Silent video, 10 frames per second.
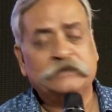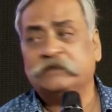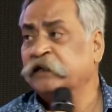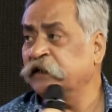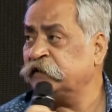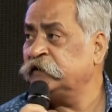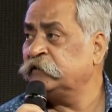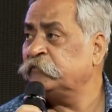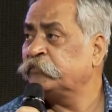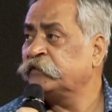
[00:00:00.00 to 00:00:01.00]
that they get
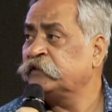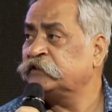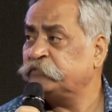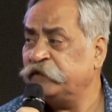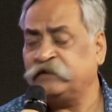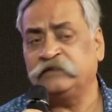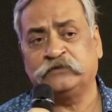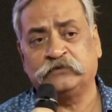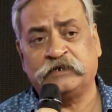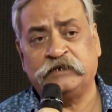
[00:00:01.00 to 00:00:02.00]
the respect
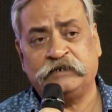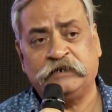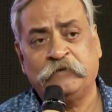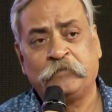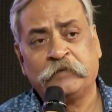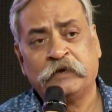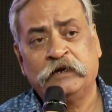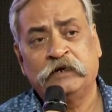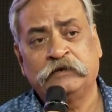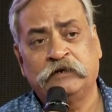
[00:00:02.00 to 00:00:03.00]
in society
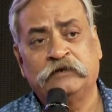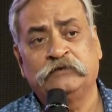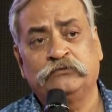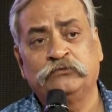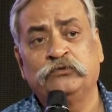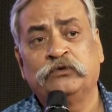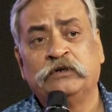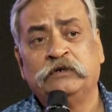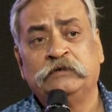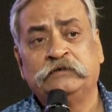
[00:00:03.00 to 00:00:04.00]
and they learn to
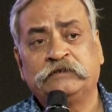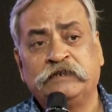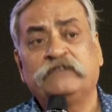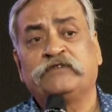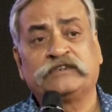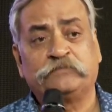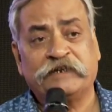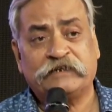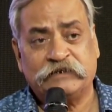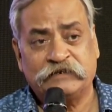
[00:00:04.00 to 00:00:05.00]

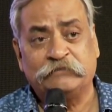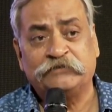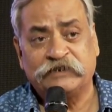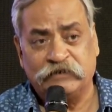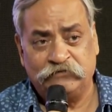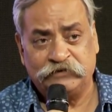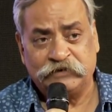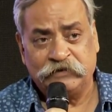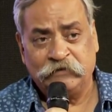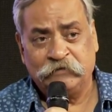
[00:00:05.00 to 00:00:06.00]
self-respect
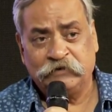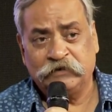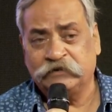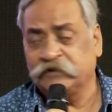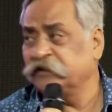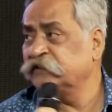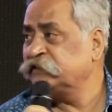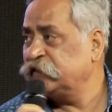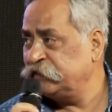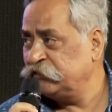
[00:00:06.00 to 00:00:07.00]
themselves in the
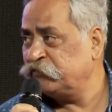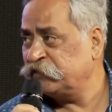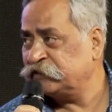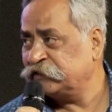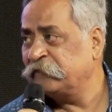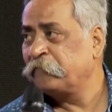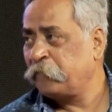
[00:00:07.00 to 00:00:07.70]
years ahead of us.